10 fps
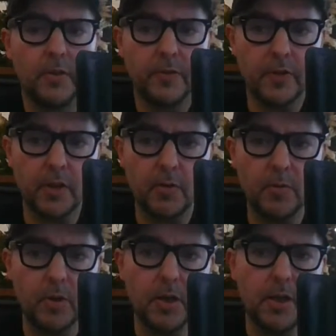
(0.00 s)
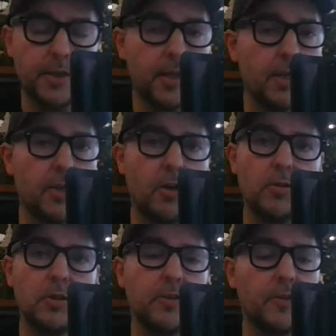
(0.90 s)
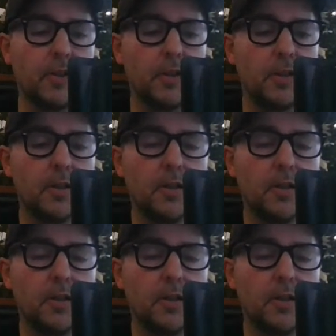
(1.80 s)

So uh, yeah, gold is uh,